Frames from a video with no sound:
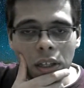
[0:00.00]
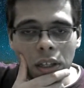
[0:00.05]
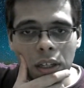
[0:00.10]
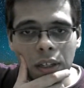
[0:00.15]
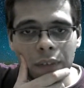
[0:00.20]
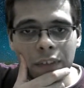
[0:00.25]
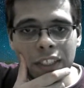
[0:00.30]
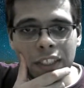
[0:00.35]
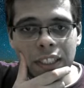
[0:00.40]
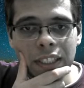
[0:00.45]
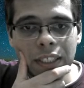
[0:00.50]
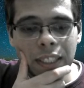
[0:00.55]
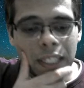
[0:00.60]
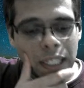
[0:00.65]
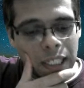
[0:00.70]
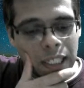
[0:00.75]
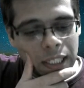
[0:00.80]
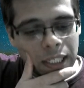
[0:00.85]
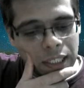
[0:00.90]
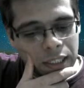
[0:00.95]

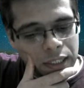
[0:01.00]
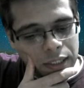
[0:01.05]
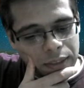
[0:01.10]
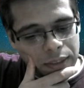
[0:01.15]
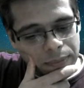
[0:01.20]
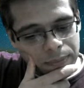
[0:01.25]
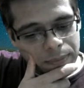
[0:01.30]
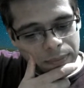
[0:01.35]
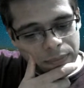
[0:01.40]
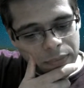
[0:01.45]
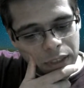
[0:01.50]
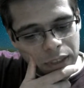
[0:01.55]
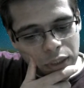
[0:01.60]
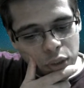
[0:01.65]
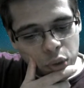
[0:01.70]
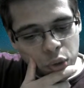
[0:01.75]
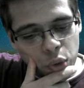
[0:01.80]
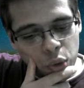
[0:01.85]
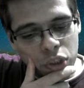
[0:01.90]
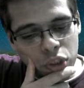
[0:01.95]
Wizardry, the
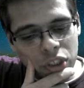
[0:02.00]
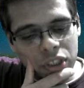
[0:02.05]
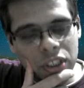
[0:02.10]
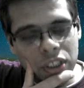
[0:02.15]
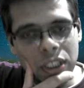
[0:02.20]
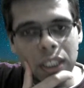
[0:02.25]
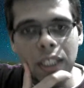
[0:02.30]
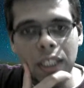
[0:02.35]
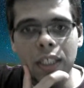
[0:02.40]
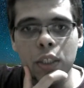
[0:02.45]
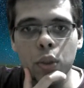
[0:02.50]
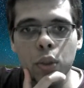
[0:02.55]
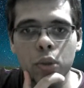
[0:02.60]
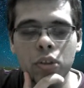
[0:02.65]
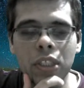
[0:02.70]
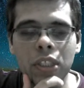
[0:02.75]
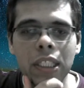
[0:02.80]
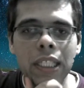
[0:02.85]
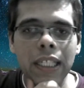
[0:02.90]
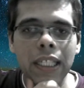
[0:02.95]
course
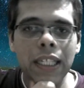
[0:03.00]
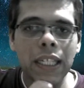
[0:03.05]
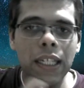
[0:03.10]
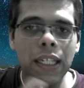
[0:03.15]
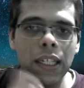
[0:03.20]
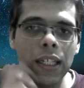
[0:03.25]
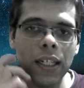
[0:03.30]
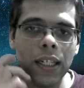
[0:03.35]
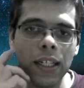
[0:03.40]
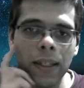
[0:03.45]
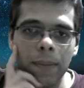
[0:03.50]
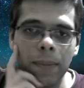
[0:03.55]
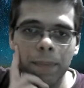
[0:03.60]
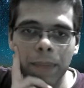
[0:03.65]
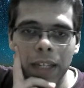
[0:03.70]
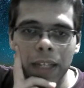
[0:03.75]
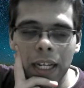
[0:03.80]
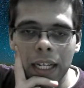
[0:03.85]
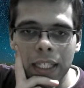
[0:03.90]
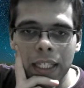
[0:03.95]
usually
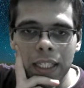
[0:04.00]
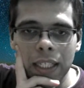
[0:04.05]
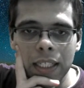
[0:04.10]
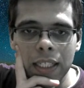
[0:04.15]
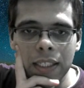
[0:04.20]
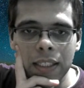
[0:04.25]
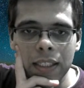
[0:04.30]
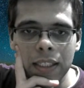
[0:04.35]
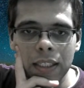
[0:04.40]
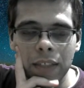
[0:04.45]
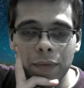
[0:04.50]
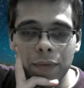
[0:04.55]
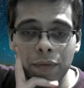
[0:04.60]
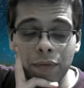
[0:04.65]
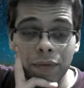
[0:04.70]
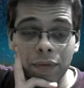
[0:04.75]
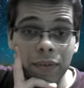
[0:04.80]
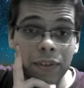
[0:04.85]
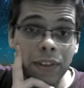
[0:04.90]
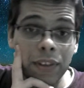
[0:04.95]
it is
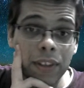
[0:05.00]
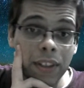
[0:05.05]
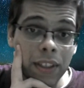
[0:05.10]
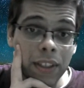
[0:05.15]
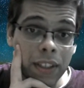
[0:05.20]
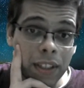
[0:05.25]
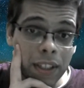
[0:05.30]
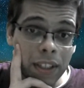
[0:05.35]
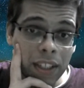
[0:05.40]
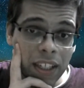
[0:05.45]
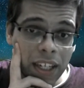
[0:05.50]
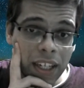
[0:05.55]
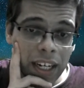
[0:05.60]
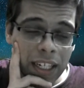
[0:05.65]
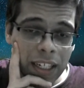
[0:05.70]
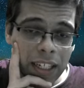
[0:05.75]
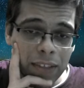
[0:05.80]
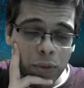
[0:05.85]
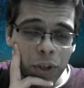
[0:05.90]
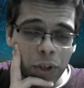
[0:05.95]

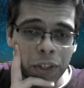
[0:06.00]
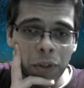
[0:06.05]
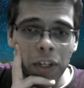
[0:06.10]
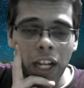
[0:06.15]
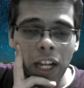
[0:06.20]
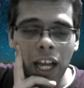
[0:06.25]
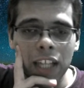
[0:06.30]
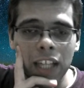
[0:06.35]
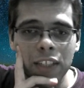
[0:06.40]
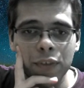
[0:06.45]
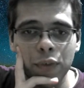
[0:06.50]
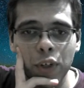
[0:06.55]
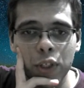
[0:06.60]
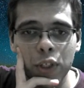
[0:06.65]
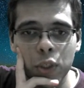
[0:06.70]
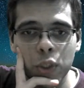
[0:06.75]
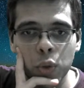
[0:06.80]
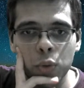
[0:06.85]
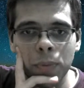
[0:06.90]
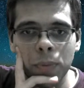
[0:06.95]
going to last for
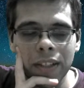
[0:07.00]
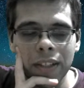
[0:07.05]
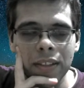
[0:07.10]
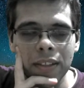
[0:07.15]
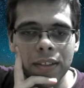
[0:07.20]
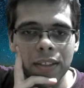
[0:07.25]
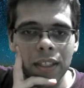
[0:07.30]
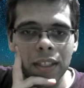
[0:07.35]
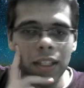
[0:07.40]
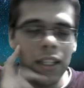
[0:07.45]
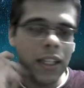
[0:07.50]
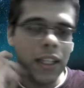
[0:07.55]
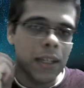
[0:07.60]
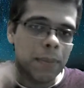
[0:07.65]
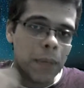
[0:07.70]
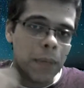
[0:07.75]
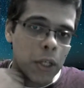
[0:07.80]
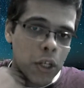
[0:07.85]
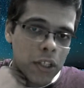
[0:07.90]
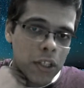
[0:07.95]
2 months,
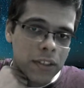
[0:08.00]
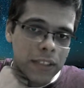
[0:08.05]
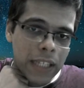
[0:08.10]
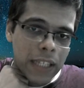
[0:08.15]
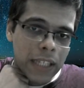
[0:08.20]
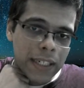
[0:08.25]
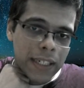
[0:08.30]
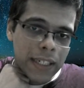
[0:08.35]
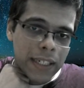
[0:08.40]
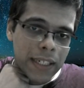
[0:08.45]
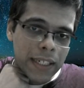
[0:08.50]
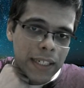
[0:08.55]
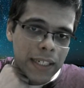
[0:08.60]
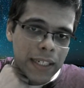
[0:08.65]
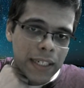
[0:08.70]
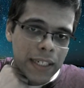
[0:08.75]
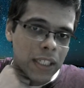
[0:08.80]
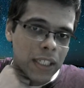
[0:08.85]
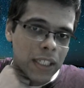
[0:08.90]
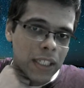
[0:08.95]
because that is more
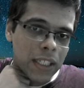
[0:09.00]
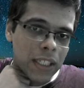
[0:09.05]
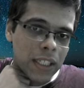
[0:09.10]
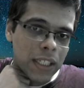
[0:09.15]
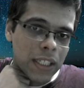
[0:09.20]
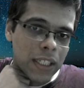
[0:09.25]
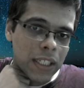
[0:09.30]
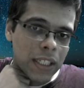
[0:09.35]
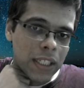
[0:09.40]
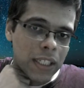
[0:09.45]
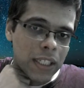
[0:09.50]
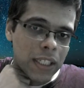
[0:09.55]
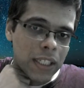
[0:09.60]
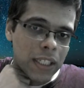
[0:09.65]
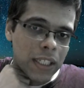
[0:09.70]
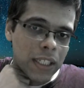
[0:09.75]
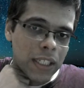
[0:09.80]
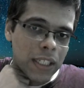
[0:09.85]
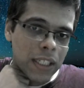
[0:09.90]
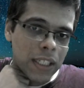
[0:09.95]
than enough time to
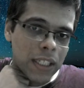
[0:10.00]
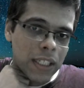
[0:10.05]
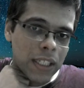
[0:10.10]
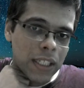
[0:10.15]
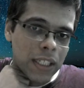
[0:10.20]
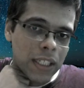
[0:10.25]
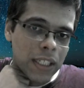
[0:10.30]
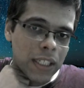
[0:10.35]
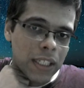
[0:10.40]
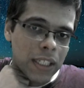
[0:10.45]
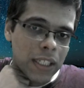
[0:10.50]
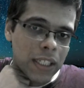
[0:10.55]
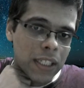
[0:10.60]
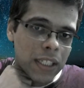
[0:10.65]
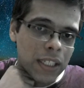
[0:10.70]
complete the course.